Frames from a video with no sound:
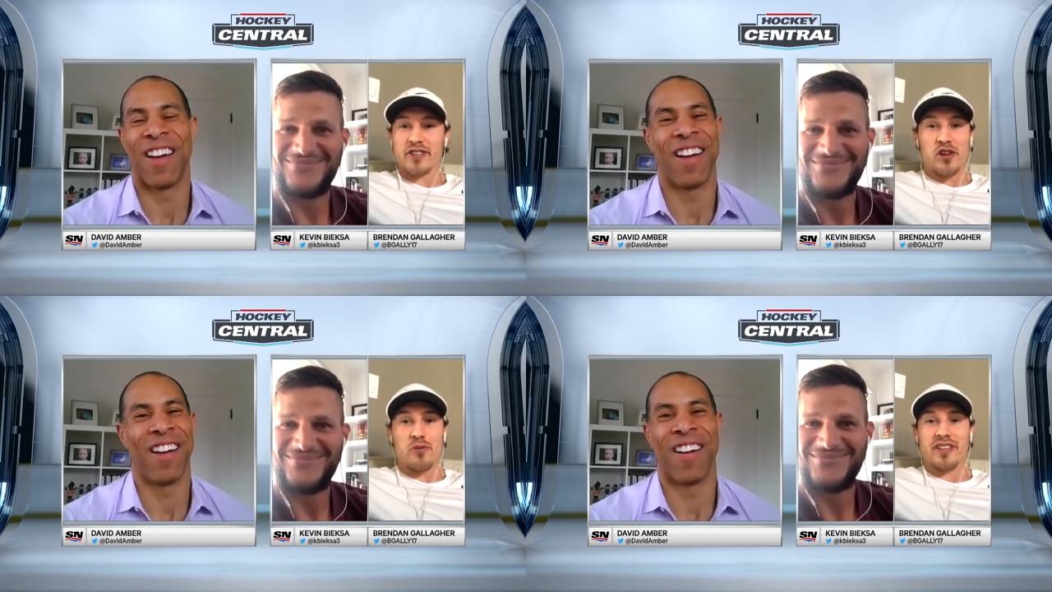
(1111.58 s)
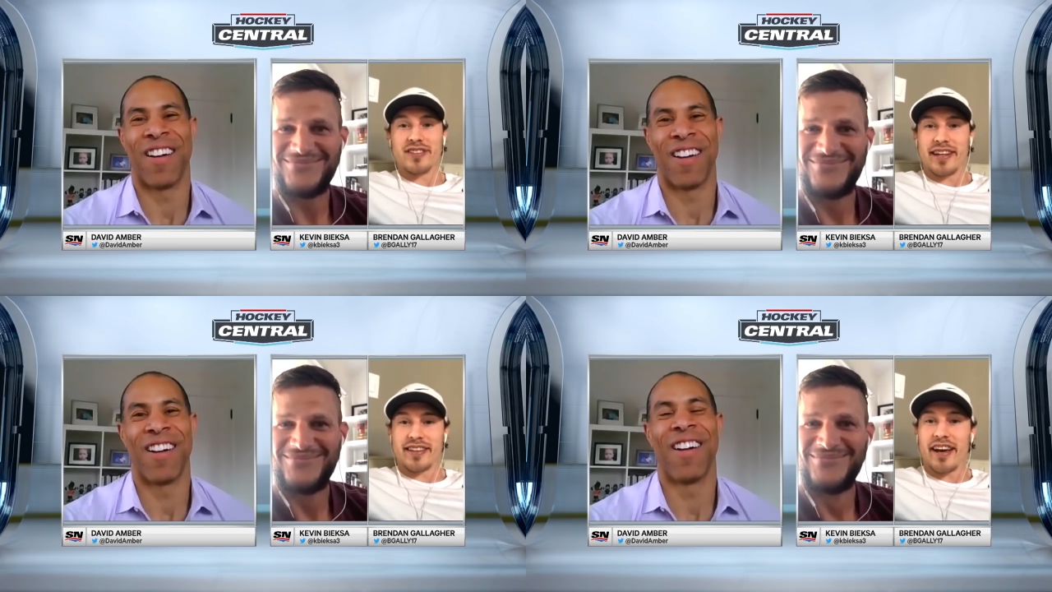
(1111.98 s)
Speaker 1: humans
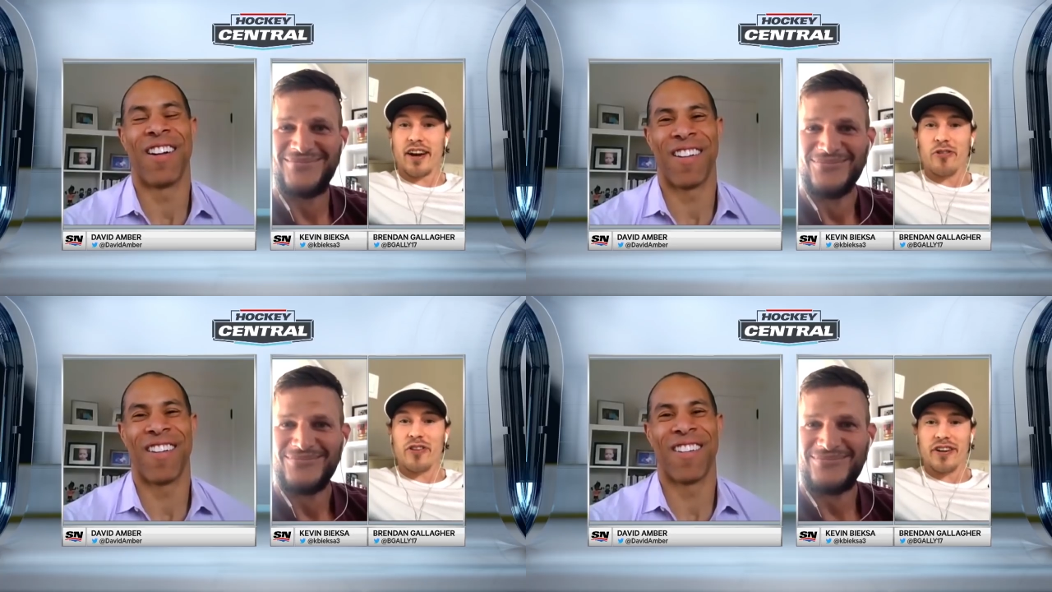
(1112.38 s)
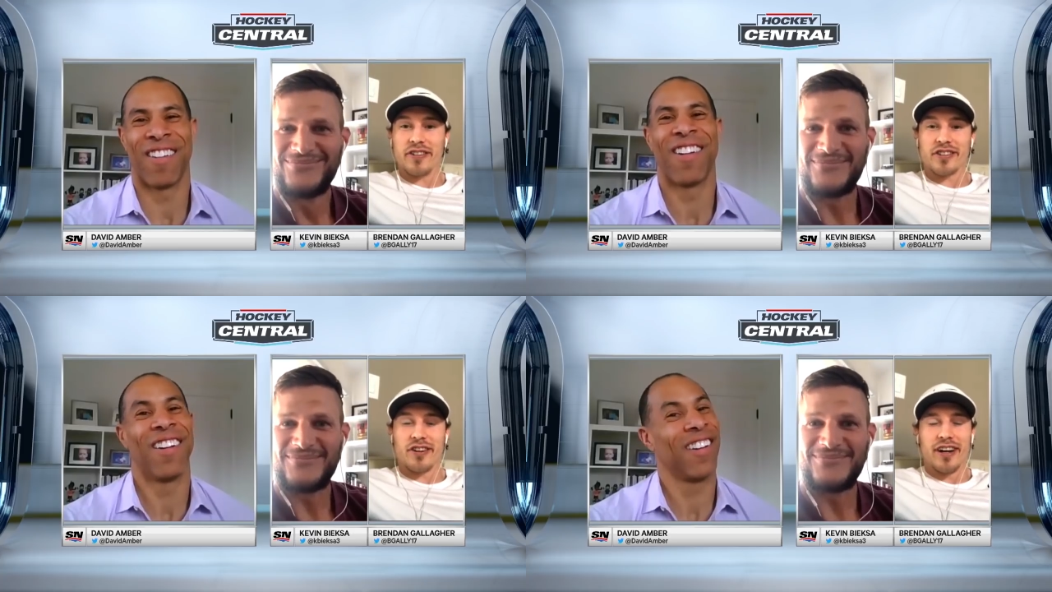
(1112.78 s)
like that out there.
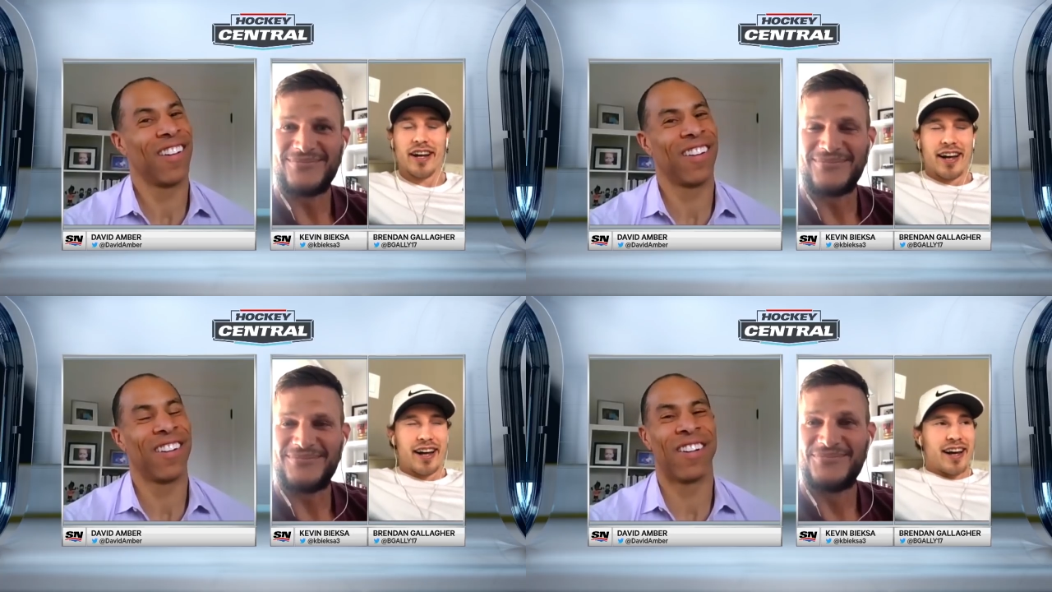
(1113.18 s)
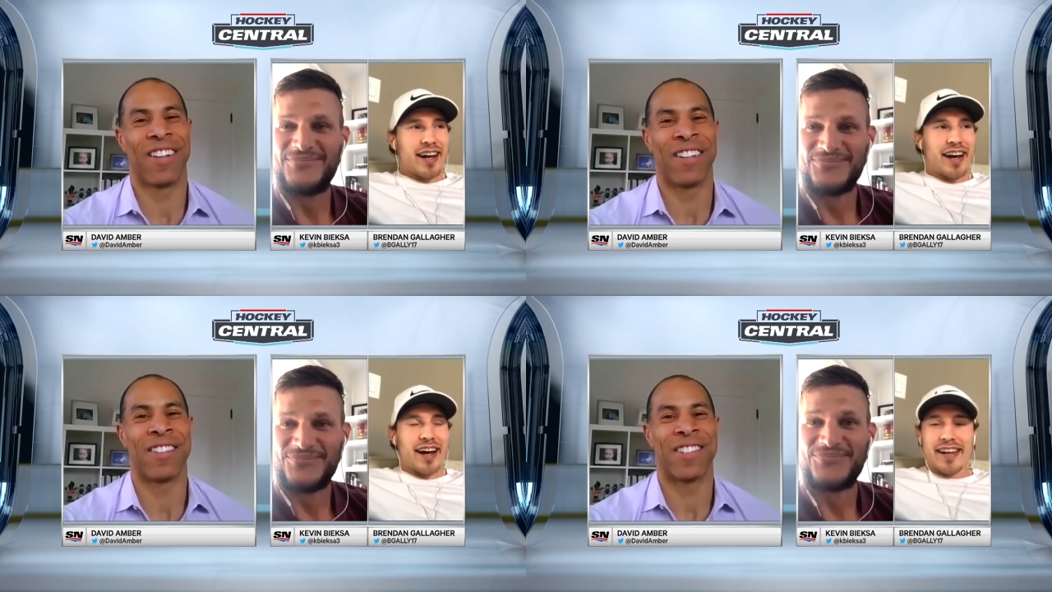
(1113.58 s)
So
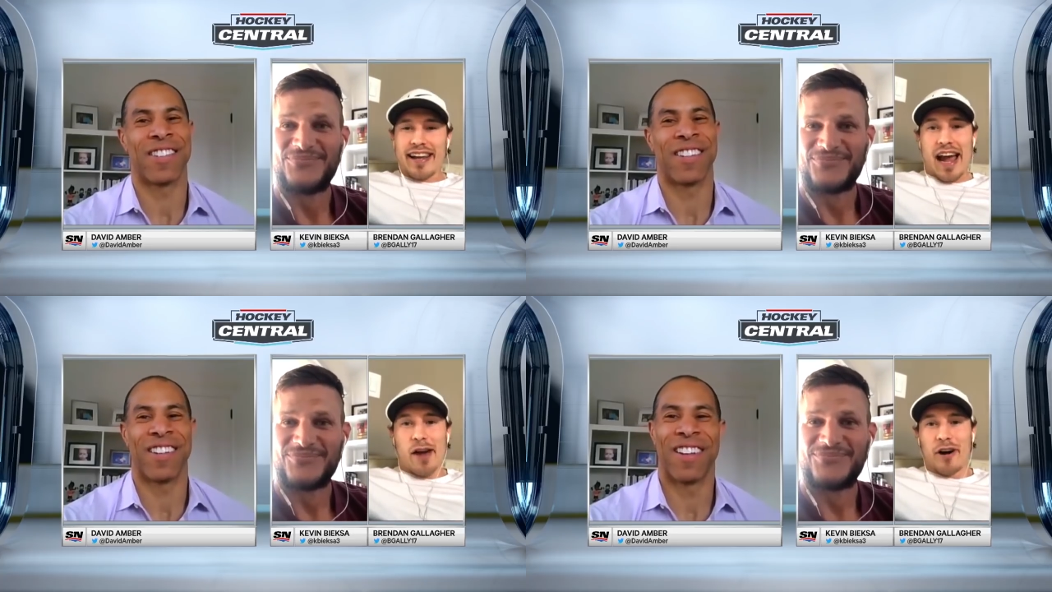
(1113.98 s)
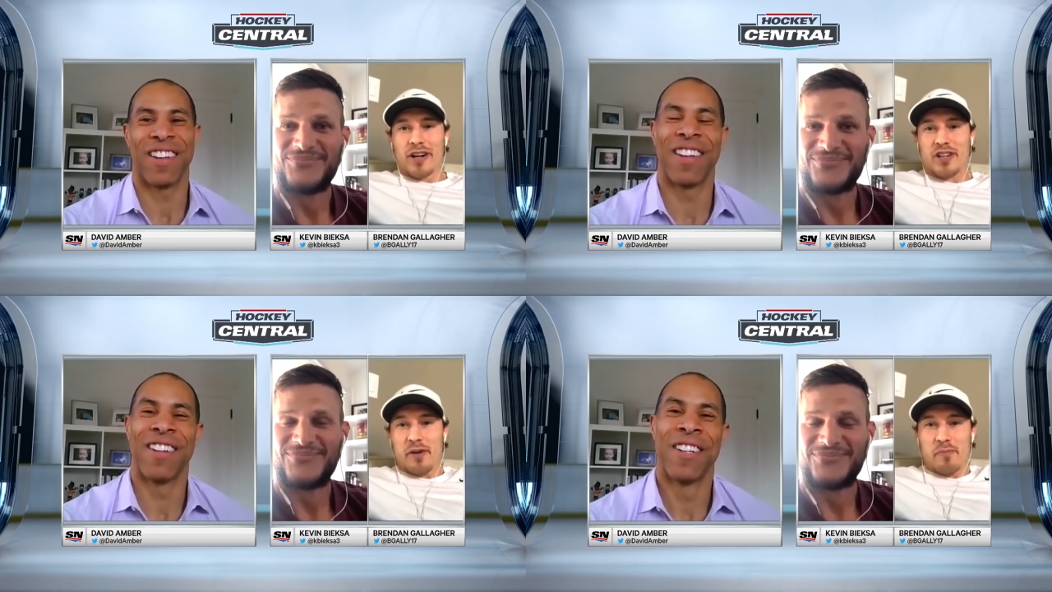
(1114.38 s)
I
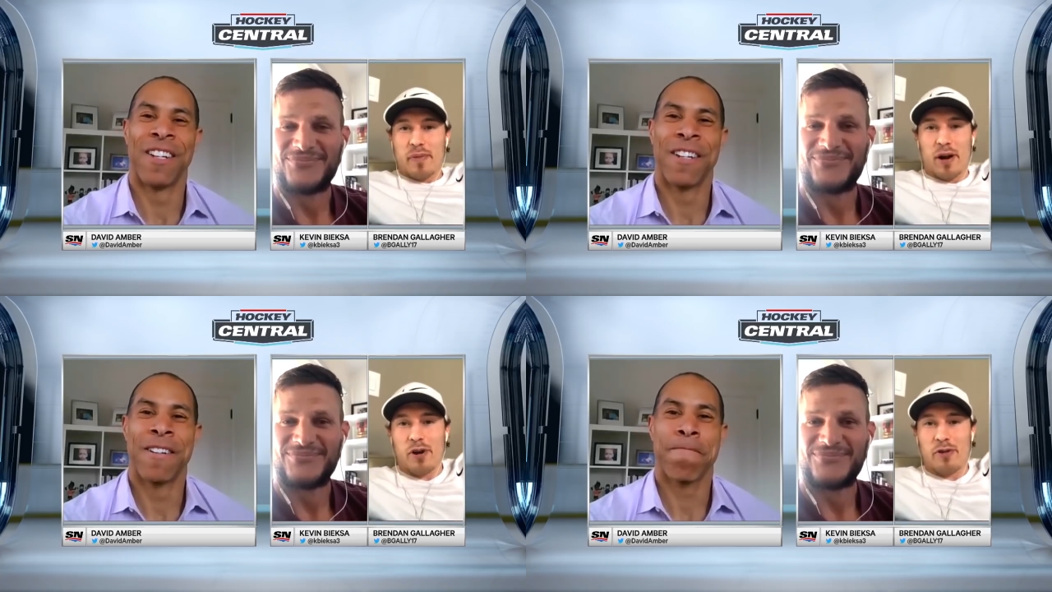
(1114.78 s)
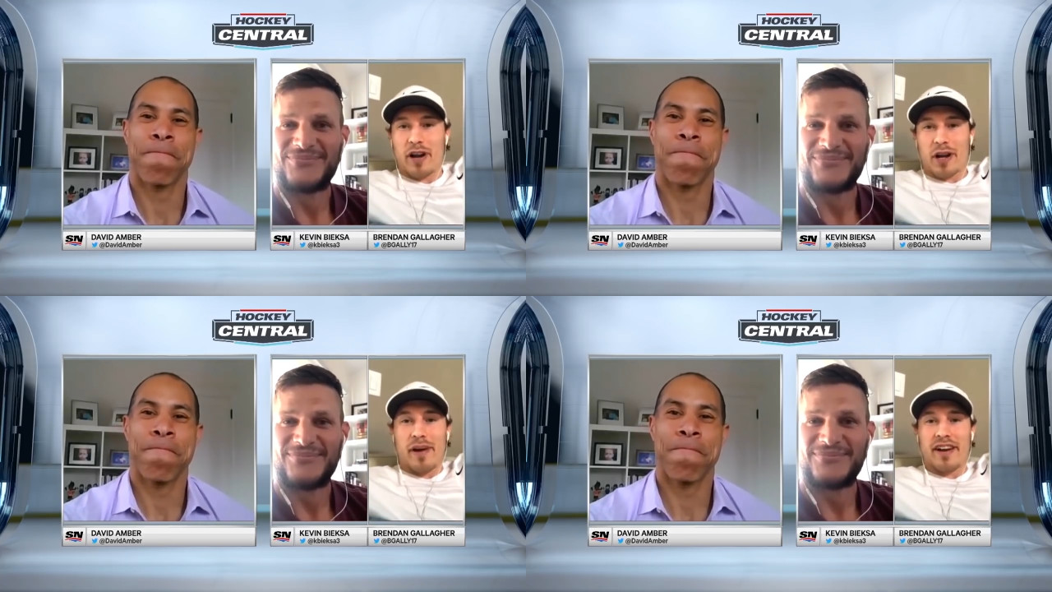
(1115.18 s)
watched it, but I wouldn't
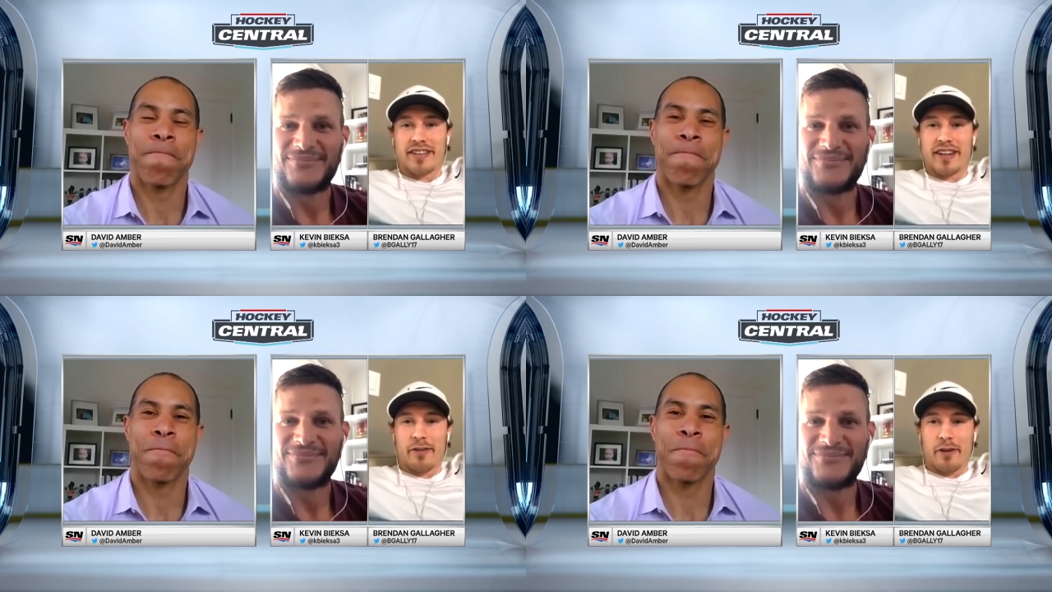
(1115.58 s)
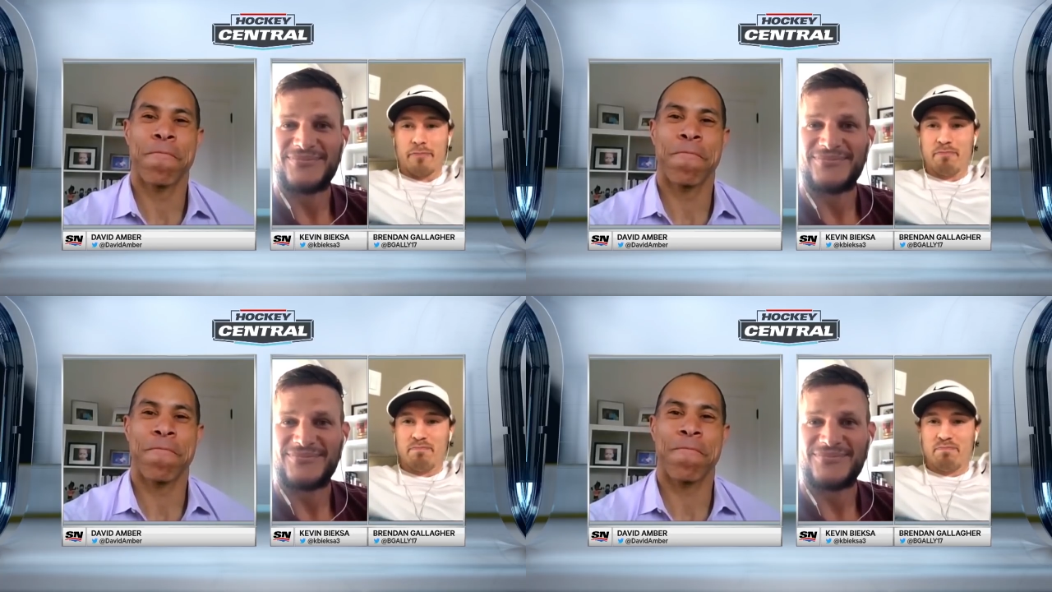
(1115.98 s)
recommend it to anyone.
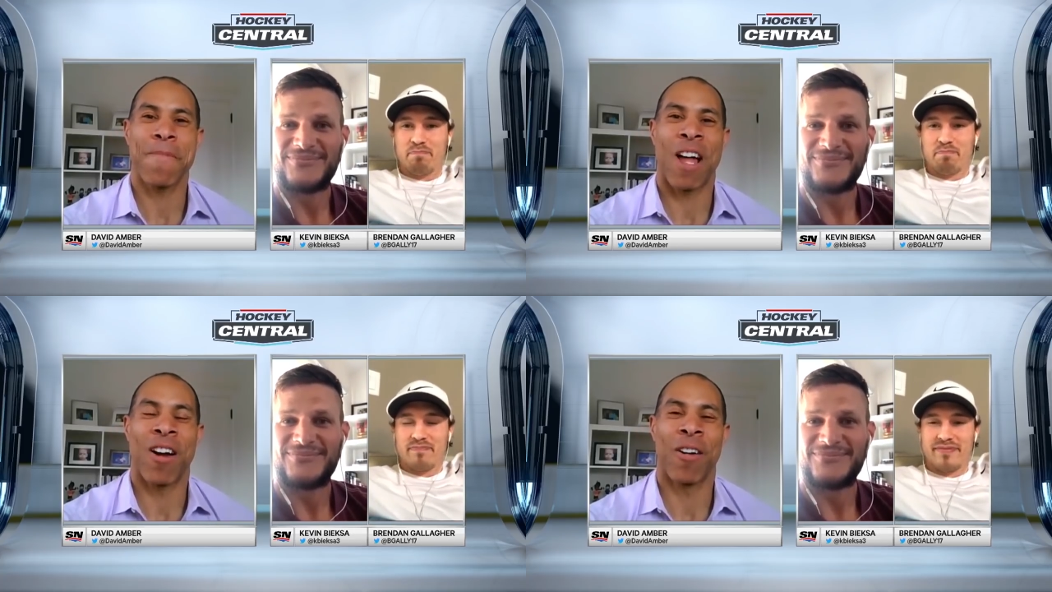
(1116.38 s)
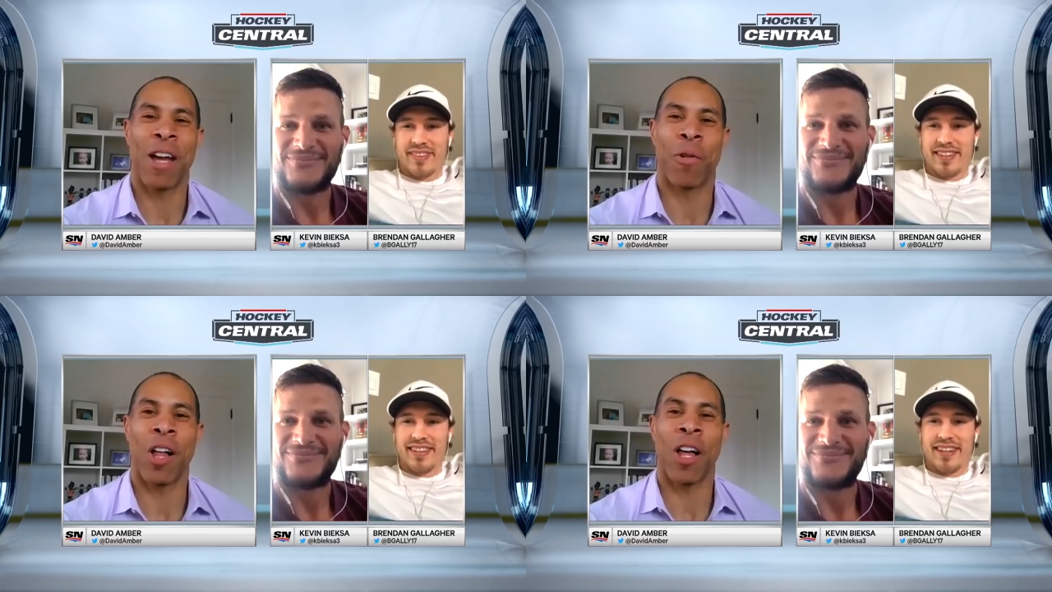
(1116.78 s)
Speaker 2: All right. Well,